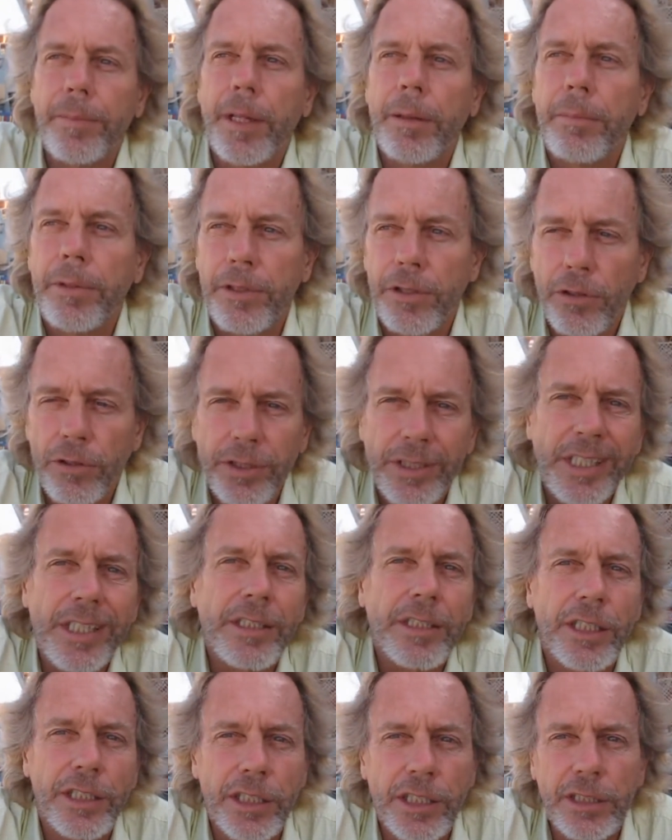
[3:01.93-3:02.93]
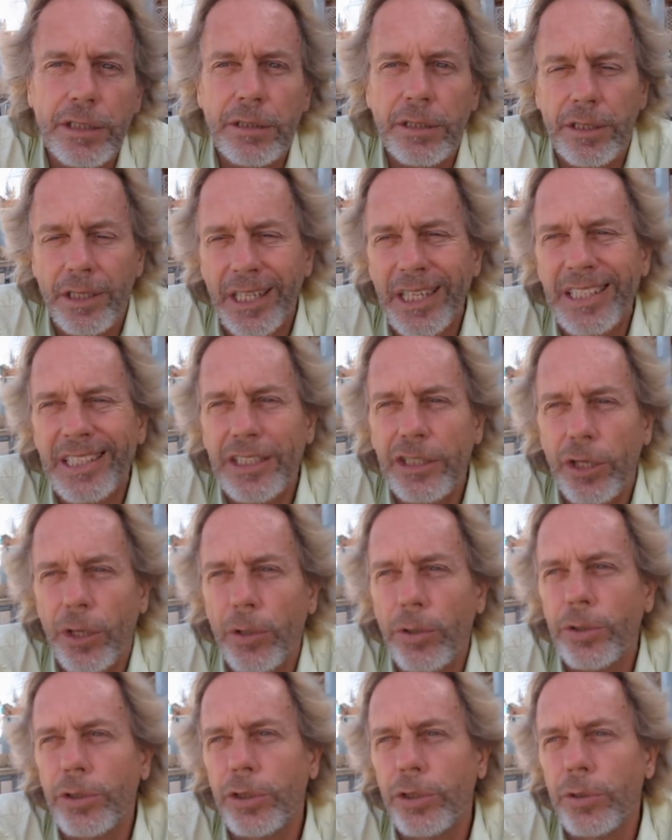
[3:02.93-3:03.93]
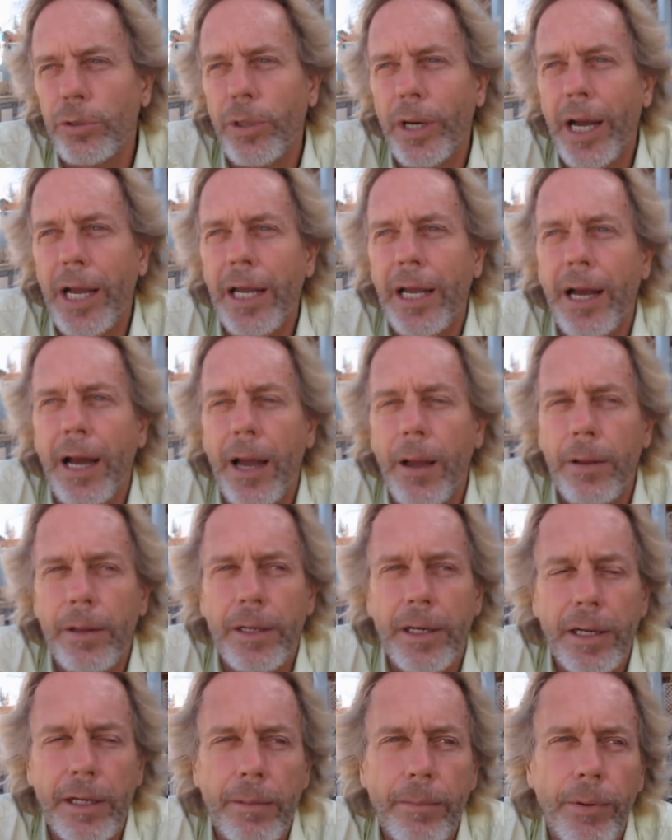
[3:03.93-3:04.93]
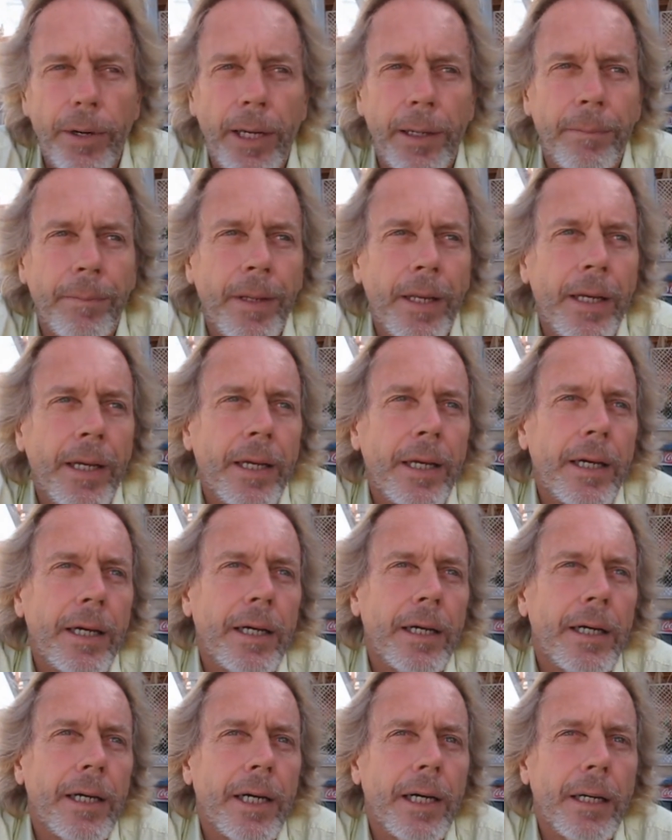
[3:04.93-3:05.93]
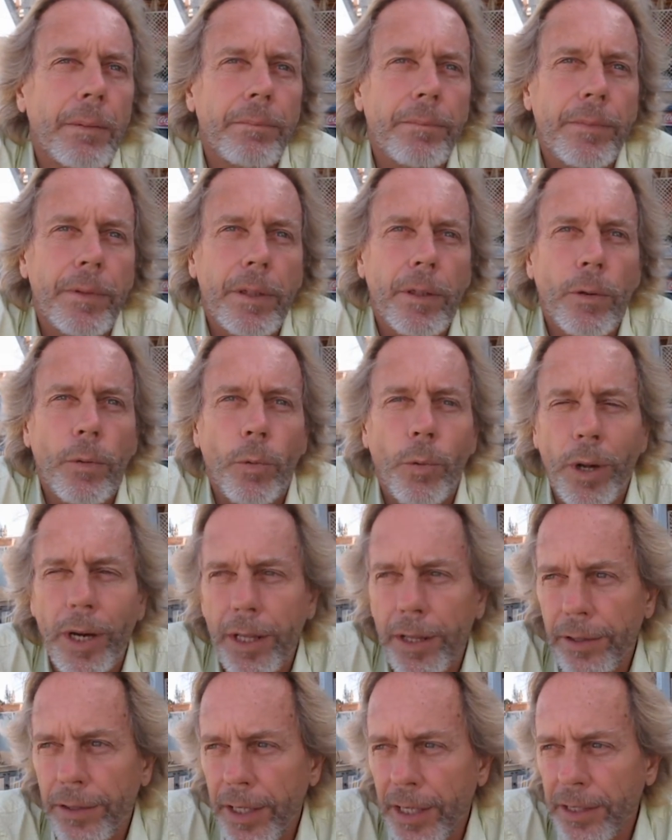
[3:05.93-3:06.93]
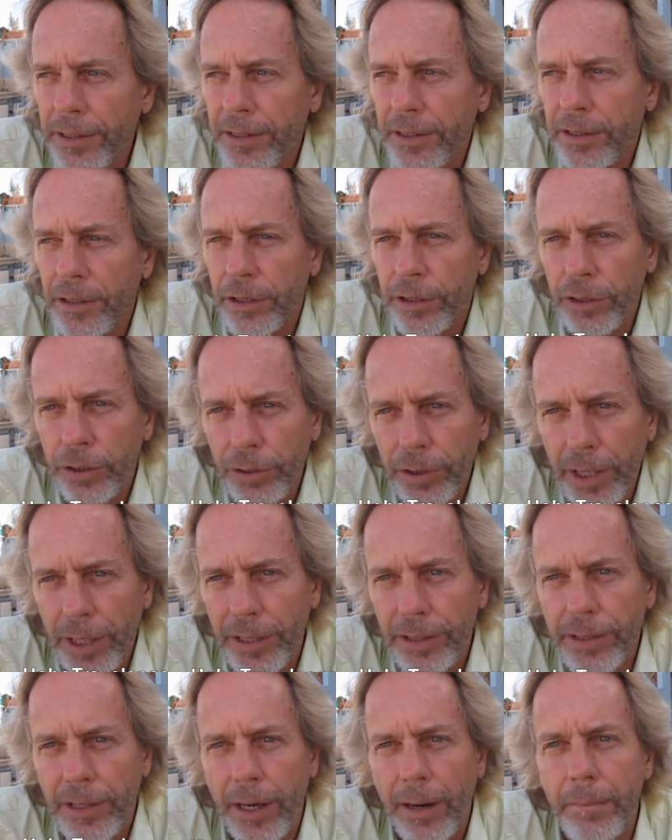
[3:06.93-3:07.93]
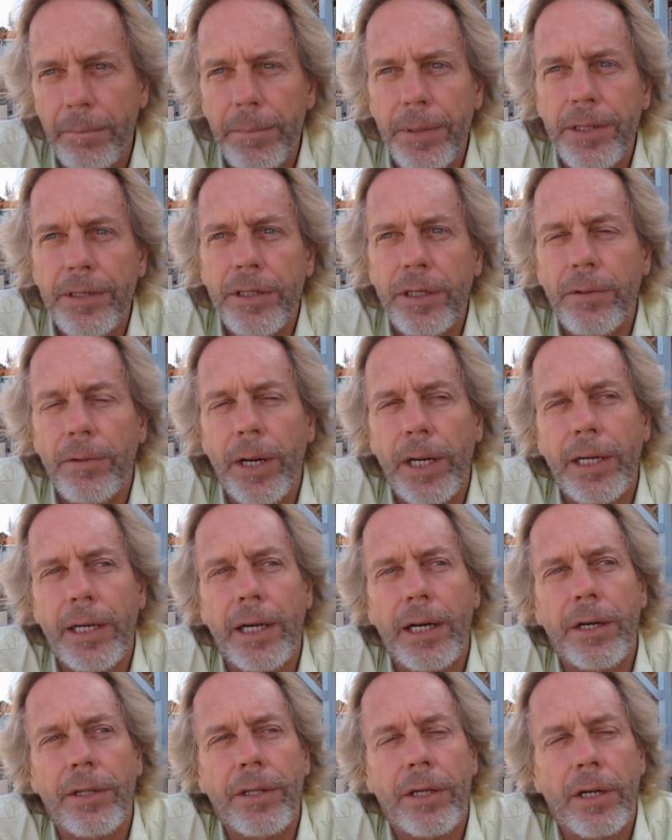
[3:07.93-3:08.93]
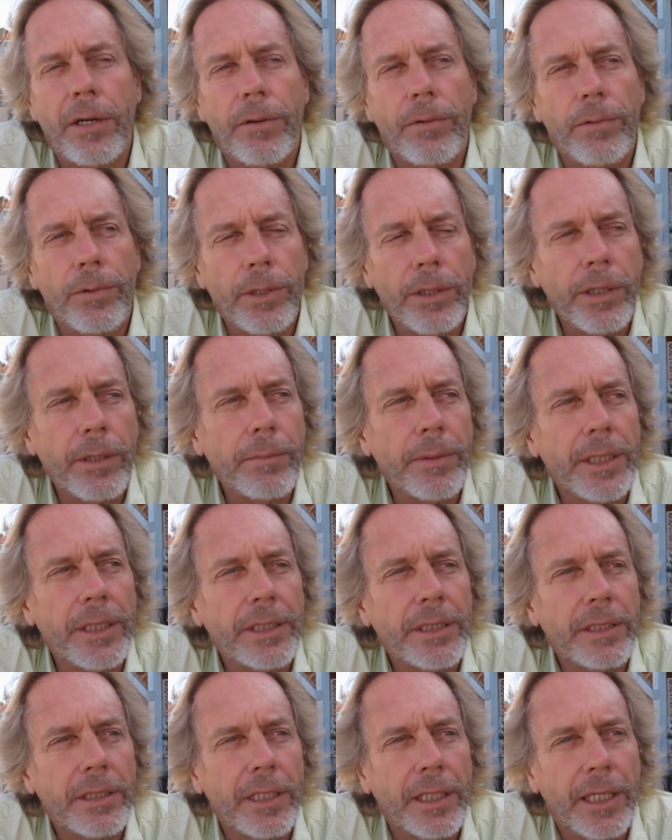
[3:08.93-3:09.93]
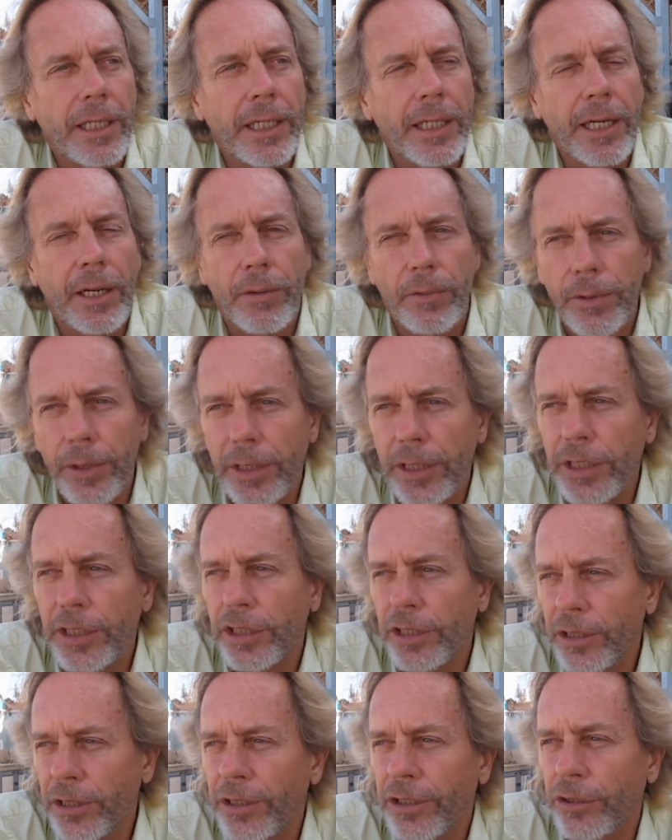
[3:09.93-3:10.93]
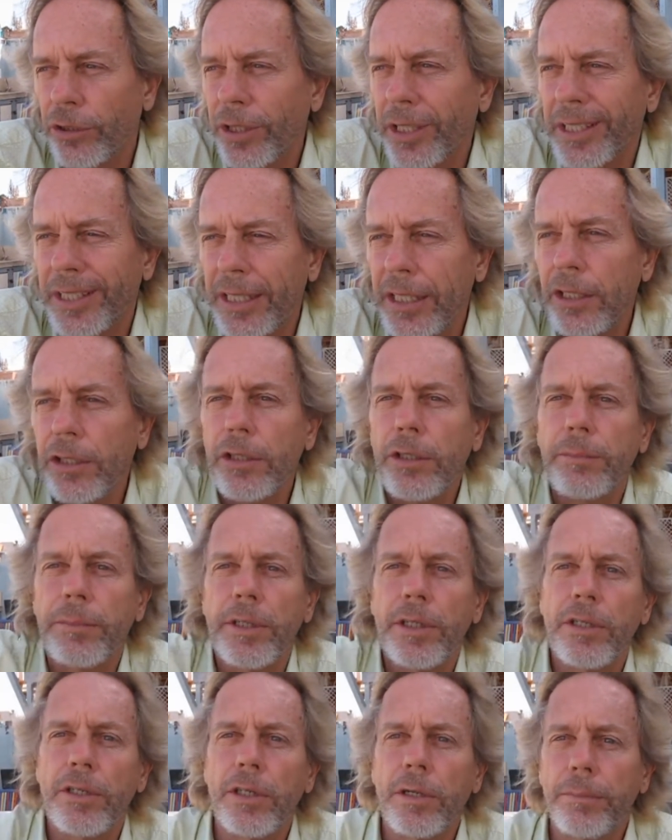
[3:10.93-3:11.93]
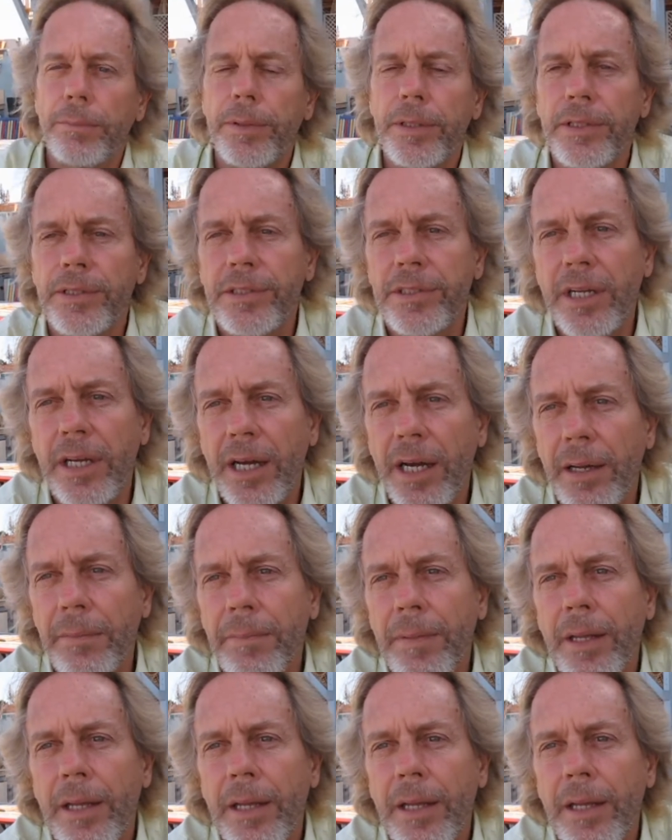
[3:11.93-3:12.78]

But those things I just told you I need to bring. One of the 2 things that I'm missing right now that I really miss, and I really sort of needed them in Europe, is I